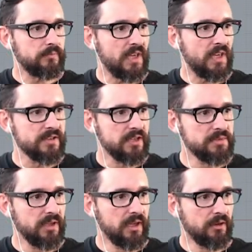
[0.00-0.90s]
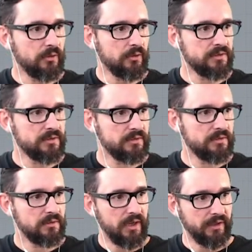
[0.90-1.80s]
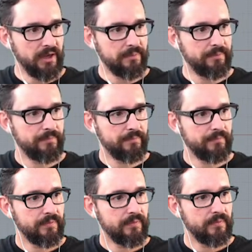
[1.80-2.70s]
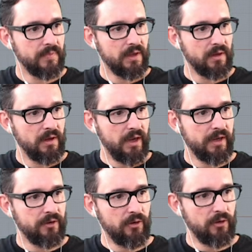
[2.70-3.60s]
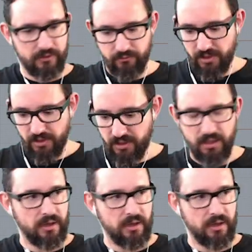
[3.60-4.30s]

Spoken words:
something that goes like that, and not really